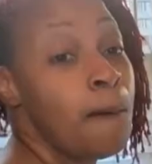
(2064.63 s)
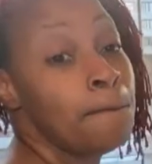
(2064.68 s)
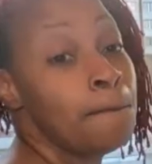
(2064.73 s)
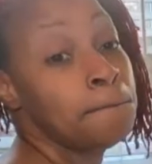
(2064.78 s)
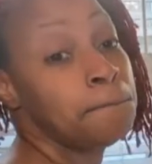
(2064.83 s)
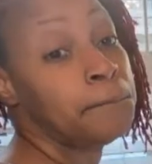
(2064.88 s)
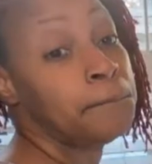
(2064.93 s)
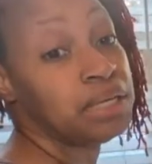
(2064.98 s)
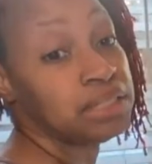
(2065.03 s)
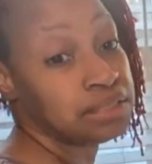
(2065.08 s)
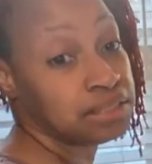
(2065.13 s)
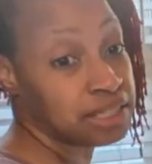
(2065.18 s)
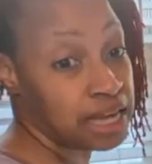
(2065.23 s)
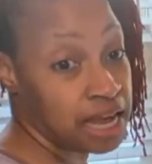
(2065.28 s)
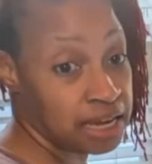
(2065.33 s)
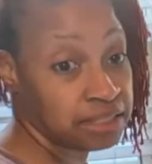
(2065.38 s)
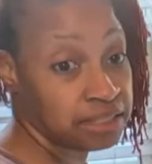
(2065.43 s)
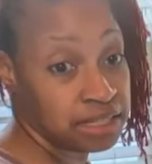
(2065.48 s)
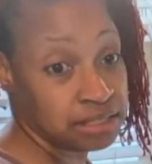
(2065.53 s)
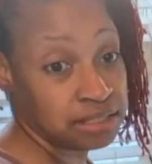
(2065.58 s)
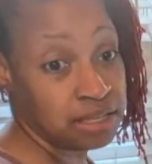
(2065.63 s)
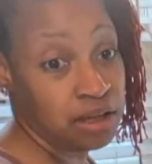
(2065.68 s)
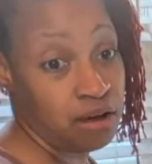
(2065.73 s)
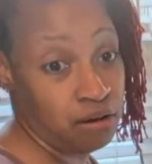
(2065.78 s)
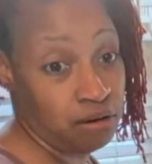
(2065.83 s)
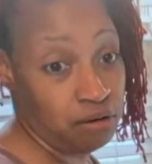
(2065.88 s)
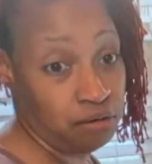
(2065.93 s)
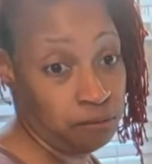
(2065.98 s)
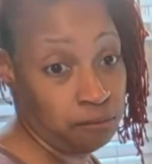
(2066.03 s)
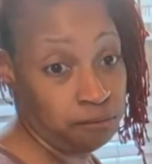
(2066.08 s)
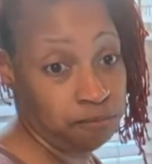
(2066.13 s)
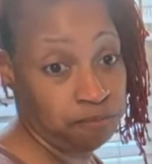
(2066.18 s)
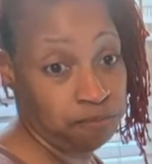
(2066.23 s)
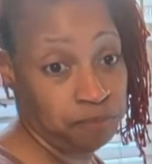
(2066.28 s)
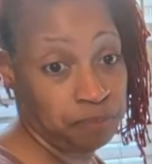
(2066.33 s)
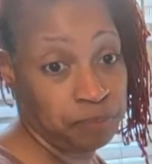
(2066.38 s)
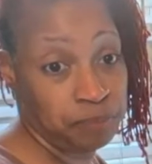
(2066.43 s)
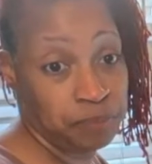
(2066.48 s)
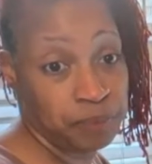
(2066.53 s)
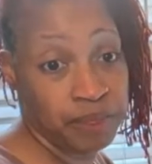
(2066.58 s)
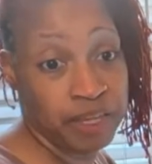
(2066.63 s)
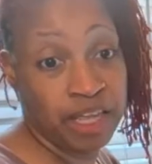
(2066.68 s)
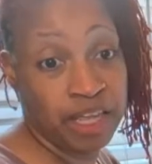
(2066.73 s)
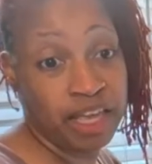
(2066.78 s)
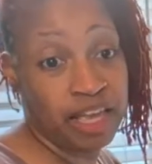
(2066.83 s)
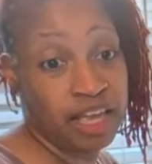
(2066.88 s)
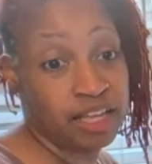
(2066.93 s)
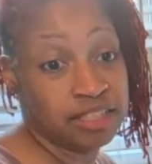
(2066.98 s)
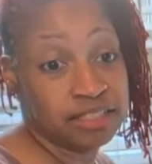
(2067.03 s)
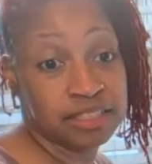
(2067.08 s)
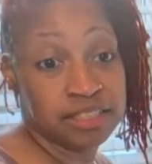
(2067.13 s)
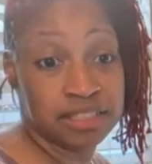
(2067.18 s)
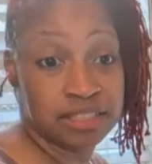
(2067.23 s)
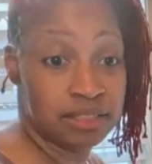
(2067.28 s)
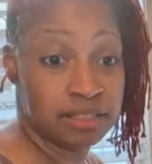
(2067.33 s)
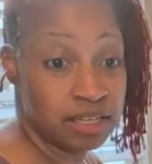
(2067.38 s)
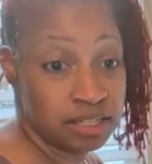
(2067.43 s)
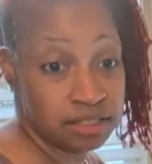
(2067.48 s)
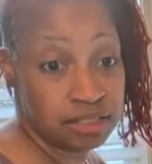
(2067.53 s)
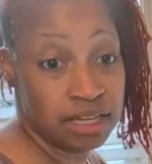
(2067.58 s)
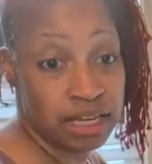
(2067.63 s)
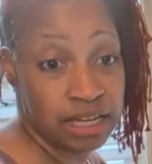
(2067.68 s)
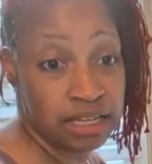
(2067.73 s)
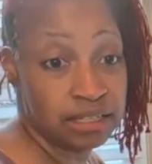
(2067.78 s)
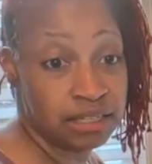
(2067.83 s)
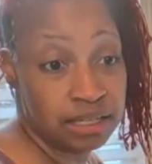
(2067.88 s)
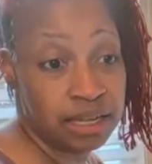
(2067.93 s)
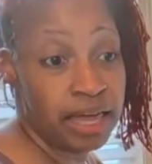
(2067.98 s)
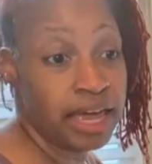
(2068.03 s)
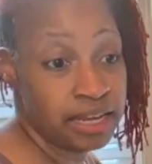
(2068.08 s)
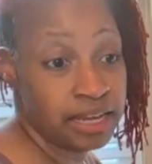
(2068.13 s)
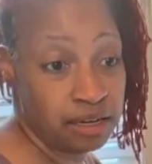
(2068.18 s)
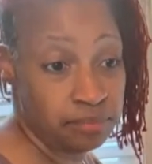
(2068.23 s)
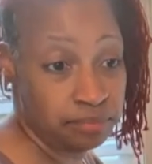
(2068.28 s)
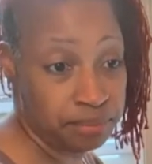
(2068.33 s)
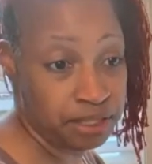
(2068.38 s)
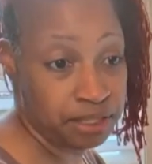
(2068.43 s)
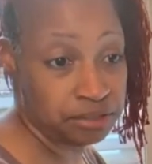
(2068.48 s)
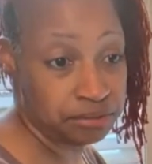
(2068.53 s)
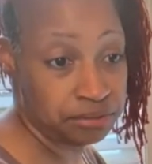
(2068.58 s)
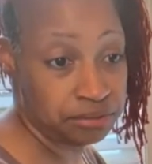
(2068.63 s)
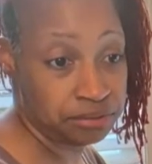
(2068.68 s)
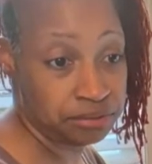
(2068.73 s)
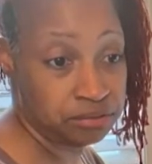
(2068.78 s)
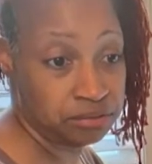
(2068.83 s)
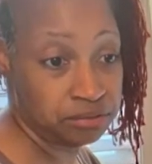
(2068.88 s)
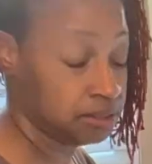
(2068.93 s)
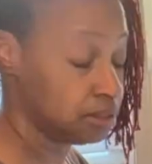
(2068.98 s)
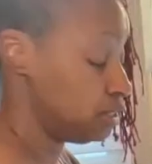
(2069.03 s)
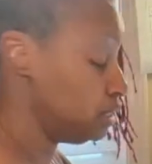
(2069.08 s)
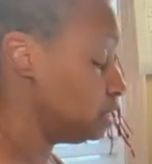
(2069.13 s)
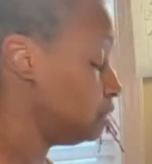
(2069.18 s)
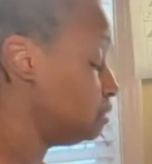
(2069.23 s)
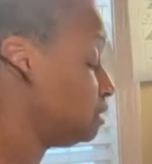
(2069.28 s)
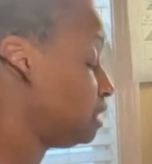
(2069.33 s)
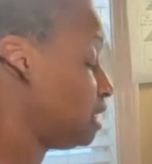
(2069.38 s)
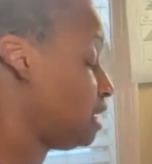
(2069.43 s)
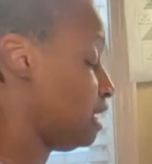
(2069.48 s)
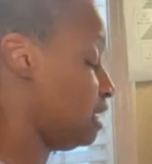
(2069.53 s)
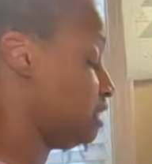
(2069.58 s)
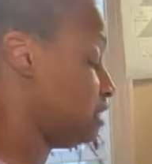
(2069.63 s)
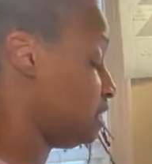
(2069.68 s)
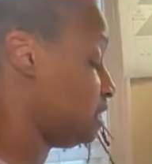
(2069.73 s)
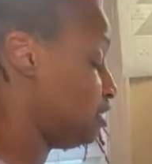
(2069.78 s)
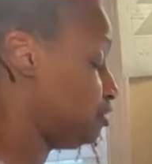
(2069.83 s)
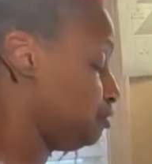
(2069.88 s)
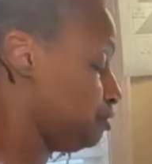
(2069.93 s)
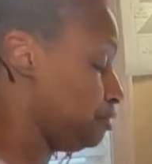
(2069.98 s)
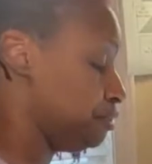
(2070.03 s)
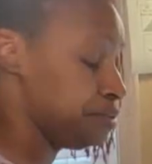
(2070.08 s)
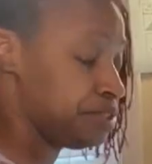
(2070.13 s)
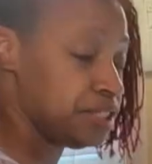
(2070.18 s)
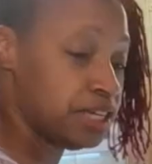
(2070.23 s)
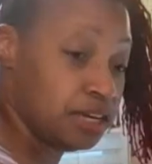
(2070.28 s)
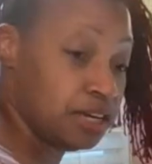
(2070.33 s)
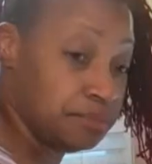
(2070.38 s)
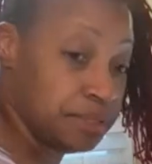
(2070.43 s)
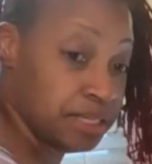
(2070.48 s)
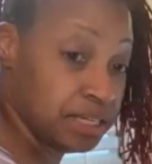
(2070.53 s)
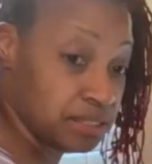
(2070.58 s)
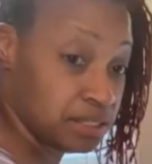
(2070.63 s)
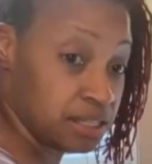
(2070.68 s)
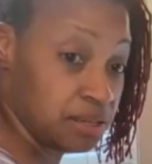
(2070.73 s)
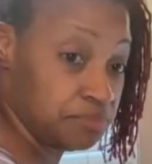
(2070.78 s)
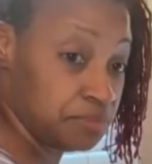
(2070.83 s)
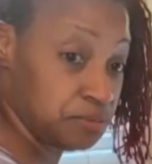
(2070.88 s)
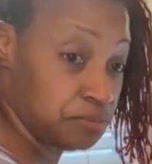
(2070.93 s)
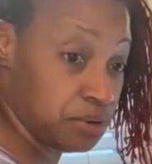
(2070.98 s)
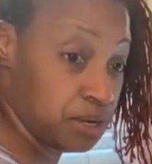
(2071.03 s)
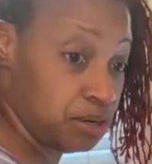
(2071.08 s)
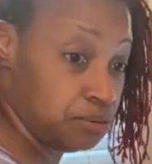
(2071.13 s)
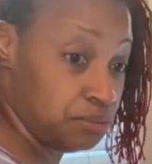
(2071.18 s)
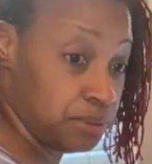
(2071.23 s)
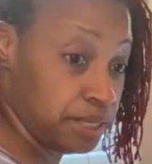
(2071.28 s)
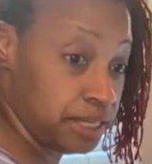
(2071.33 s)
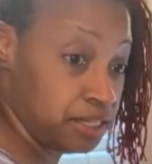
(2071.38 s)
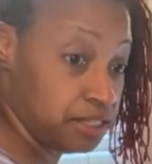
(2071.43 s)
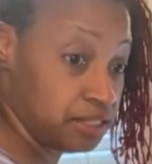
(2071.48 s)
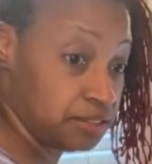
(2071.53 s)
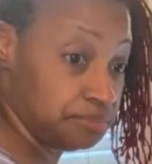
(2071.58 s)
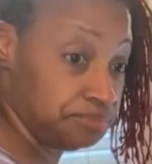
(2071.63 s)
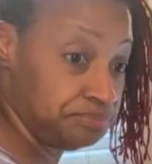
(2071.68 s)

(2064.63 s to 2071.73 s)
but take this home and lay it up under it. And then you're gonna tell me there's something wrong with it.